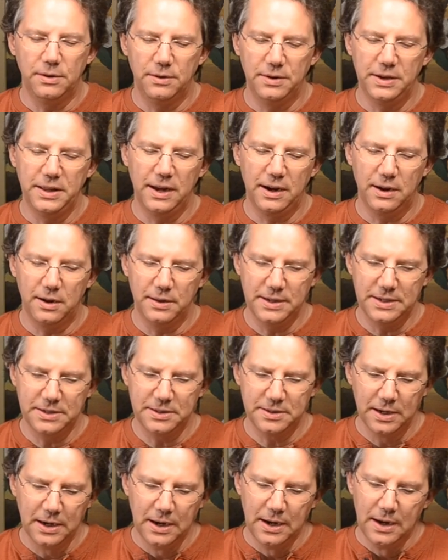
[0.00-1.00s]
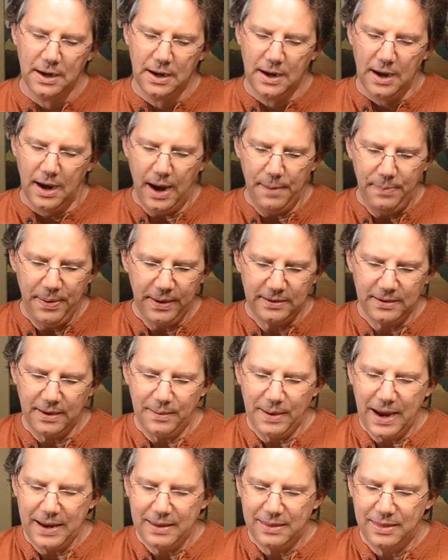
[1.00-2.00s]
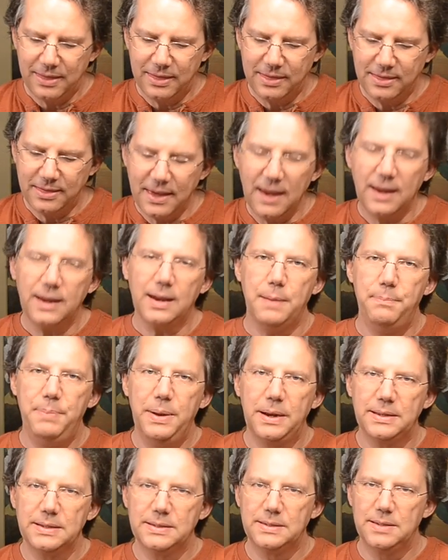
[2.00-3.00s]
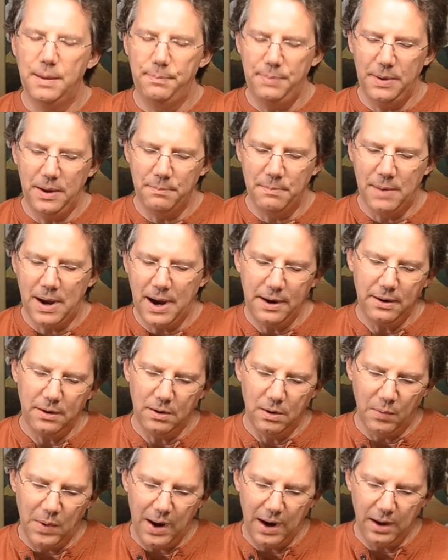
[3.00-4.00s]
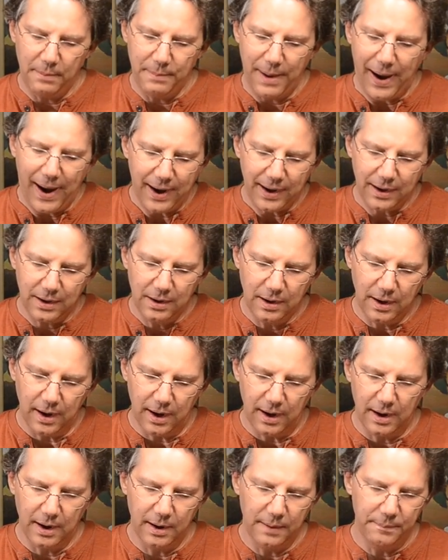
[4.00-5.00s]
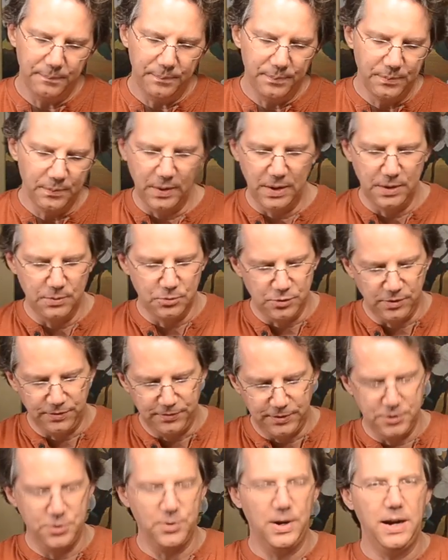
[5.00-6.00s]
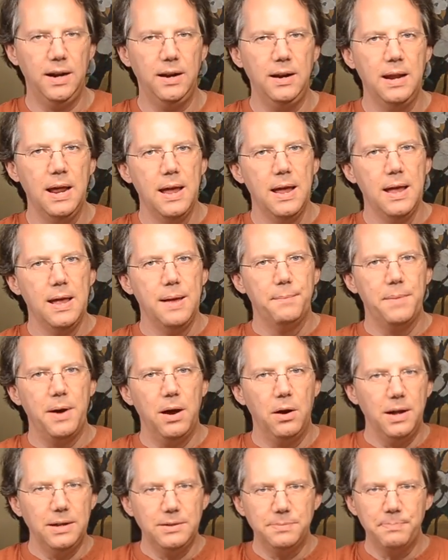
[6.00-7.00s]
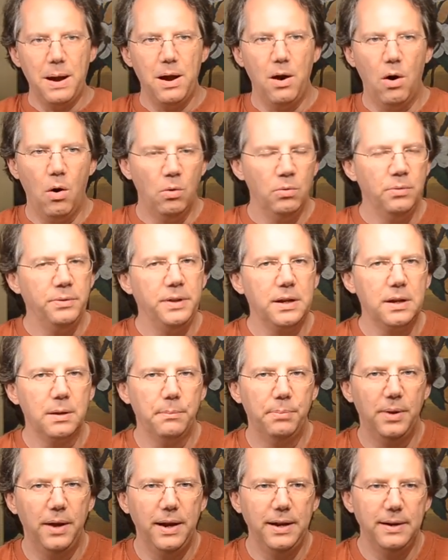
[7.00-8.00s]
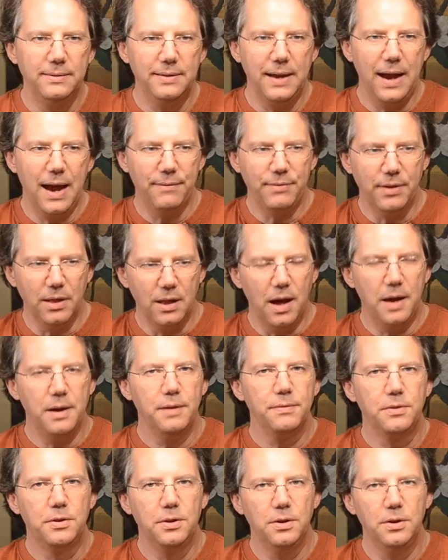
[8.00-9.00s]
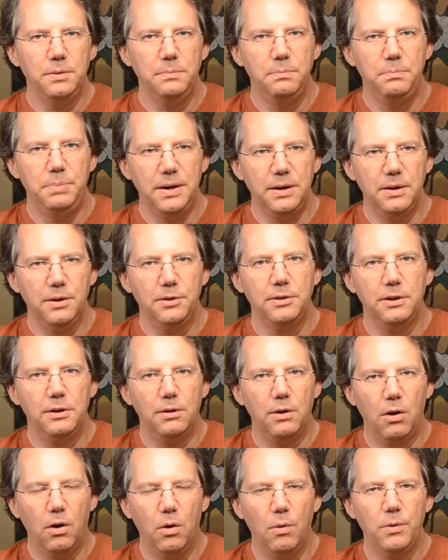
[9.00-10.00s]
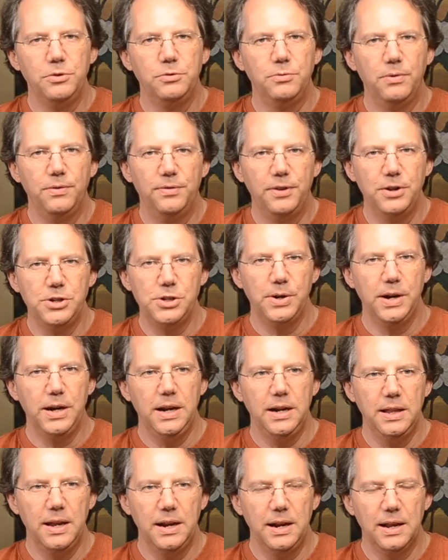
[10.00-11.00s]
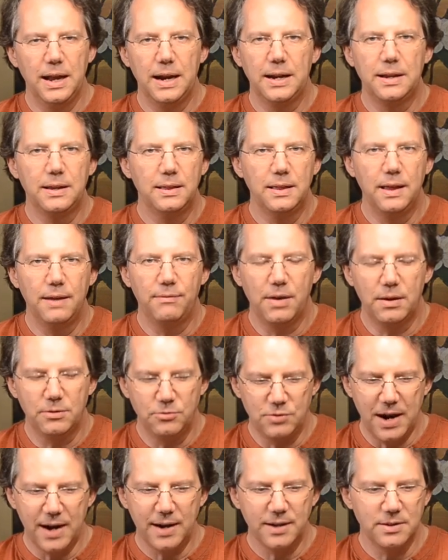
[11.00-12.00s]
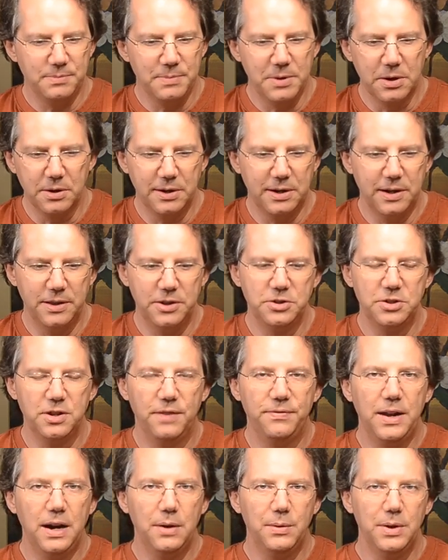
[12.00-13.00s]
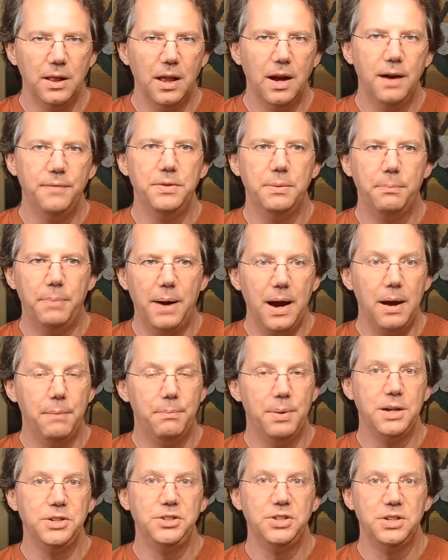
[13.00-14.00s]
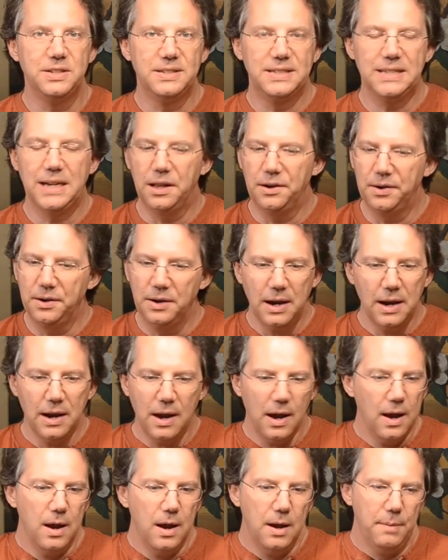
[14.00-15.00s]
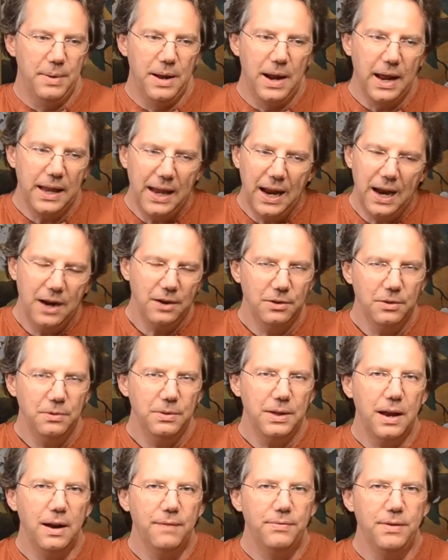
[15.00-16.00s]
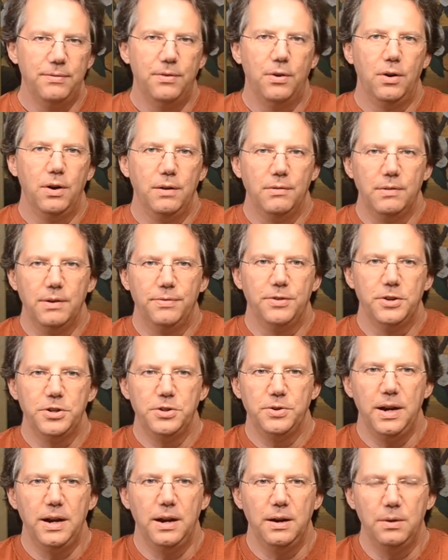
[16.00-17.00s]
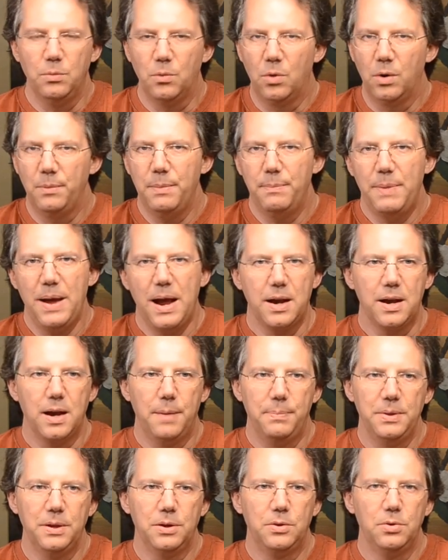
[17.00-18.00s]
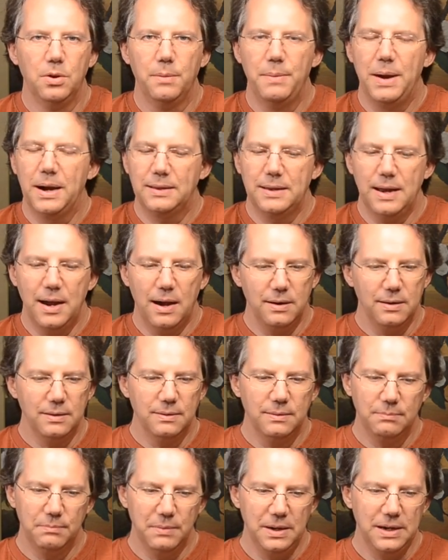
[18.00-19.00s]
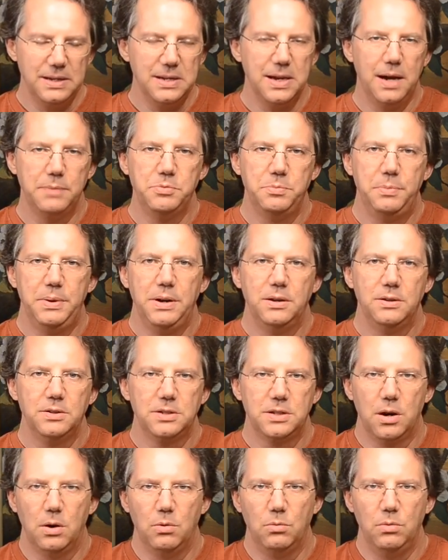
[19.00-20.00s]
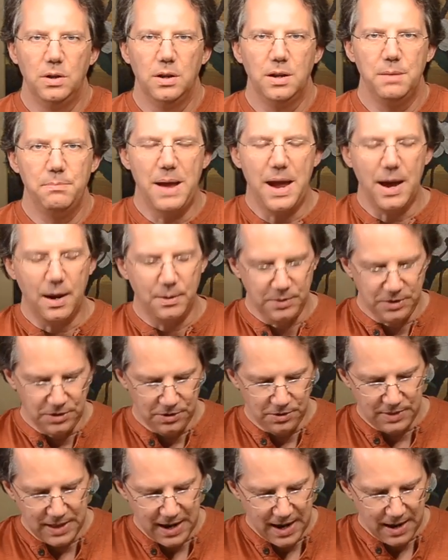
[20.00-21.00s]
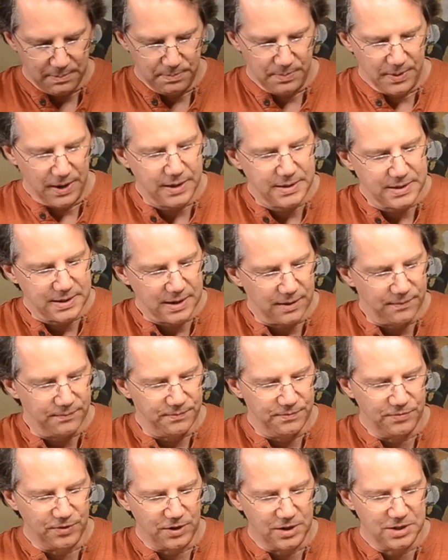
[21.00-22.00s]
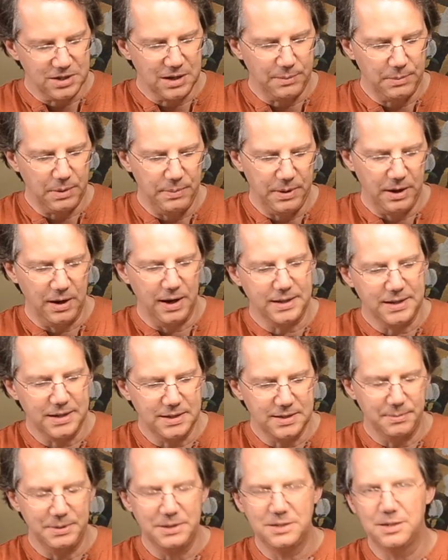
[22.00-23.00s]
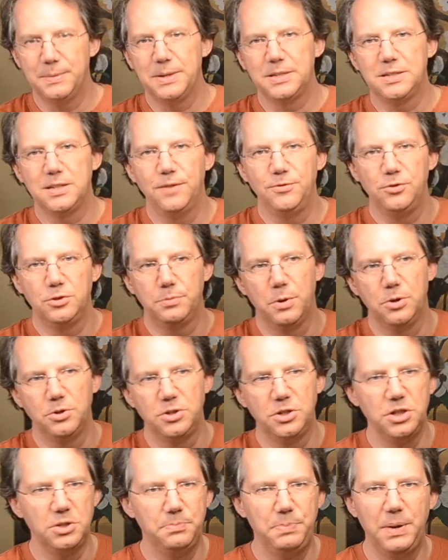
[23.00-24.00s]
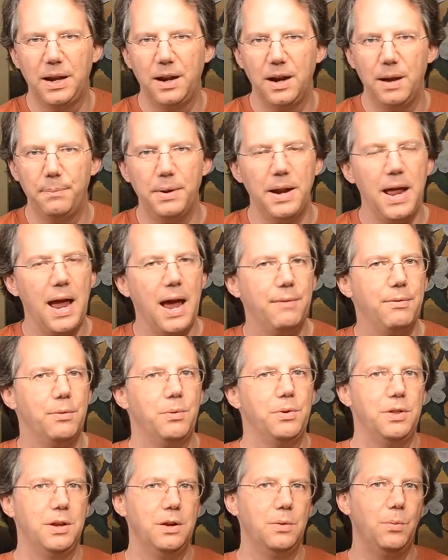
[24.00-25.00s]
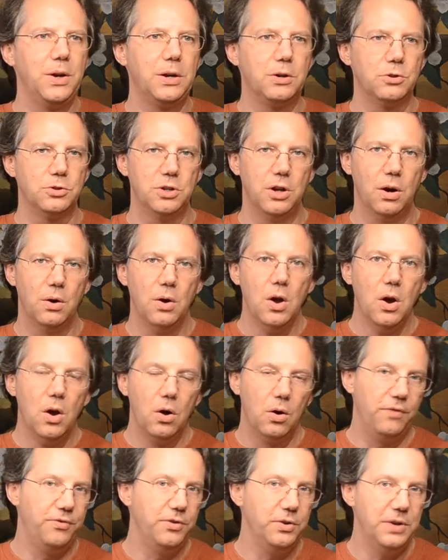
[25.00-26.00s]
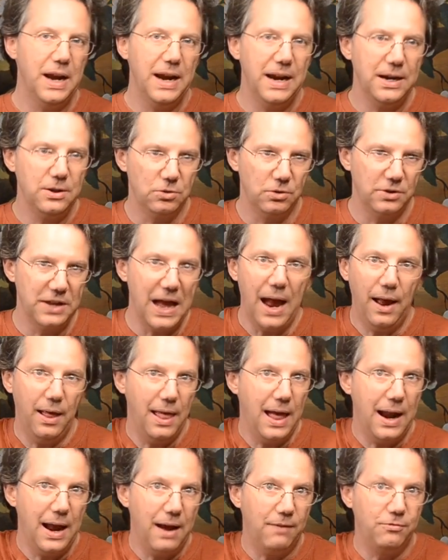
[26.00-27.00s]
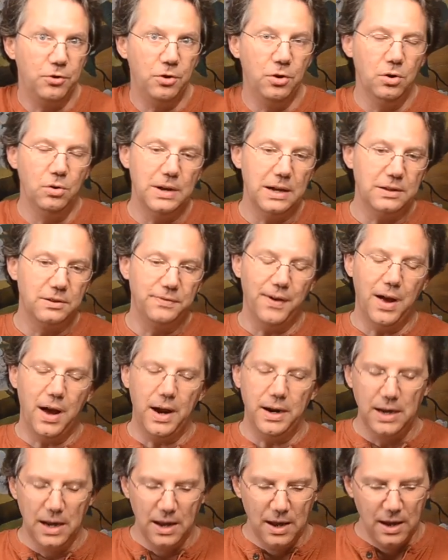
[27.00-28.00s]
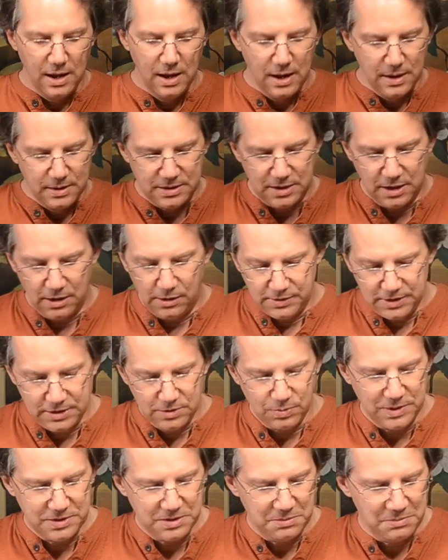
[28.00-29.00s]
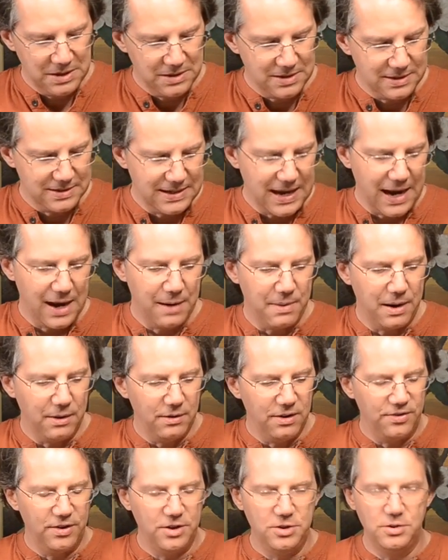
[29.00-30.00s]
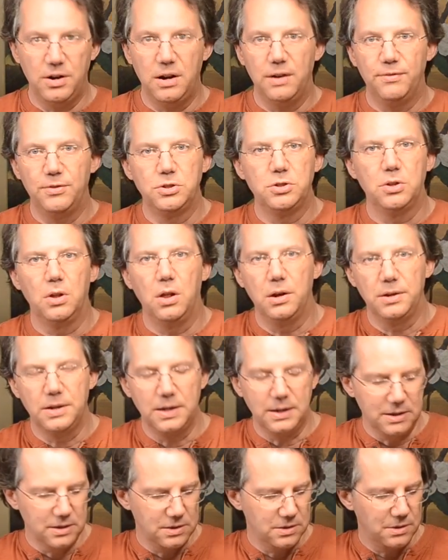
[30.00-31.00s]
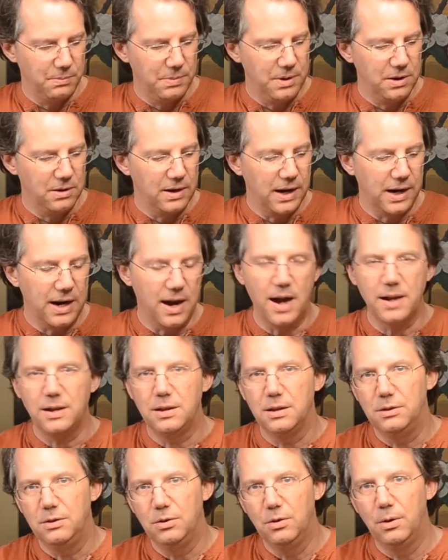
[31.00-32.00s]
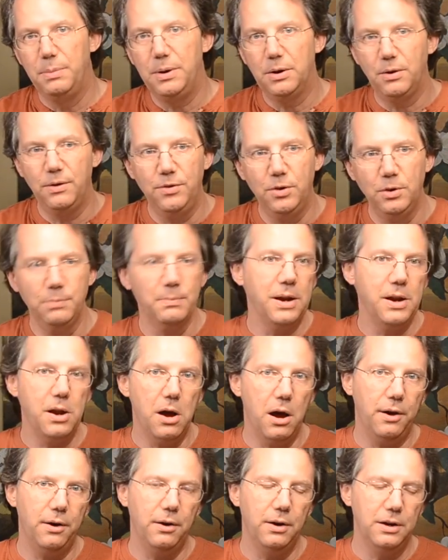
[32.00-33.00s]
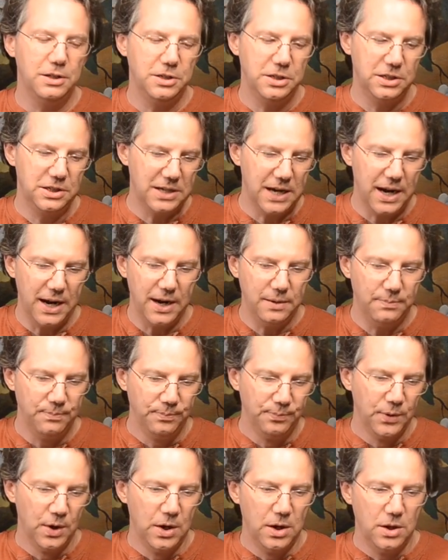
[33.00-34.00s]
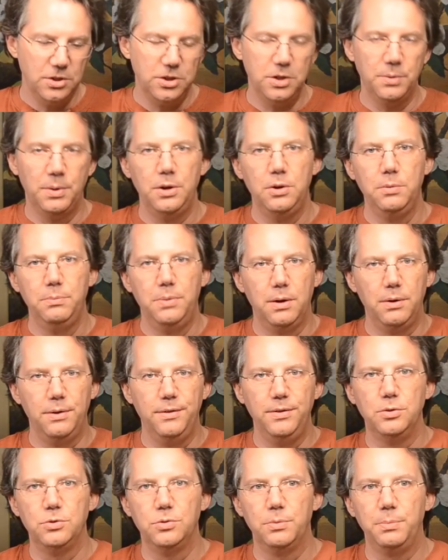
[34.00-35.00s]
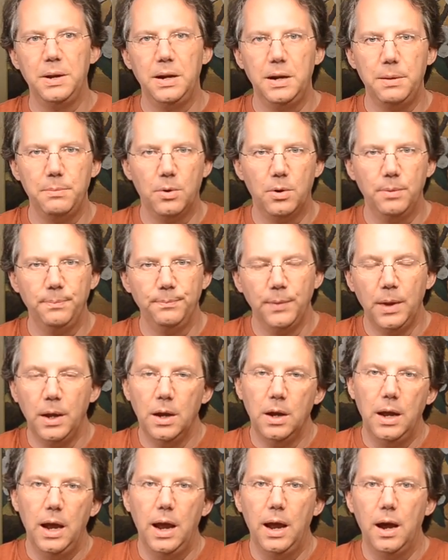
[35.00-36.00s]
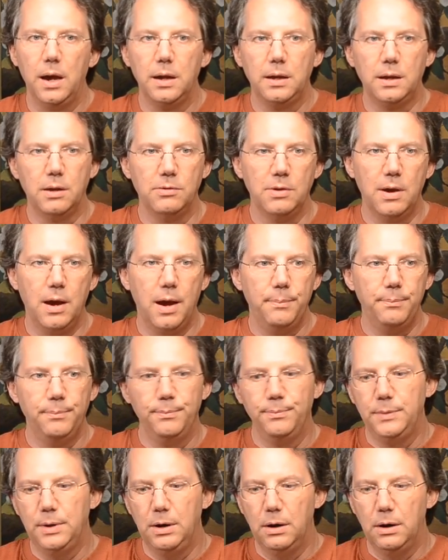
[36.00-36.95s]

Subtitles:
or anything on this. I think I picked this up at Meijer a while back, and it was refrigerated. That's my only complaint, is they have a lot of good beers that are always refrigerated. They bought Dragon's Milk and other stuff that I would love to buy a bunch in cellar, but I can't do that if they've already refrigerated and warm it back up and then cool it back down. Many times beers go really bad when you do that. But for a summer beer like this, I mean, some of the stuff you're supposed to just pick it up and have it within a week or so, or a few days, or that afternoon, that's fine. So this wasn't meant to stay in my refrigerator for so long. This is a beer that I got to do a beer review with my daughter, and then she decided she wanted to do beer reviews with me anymore, because I'm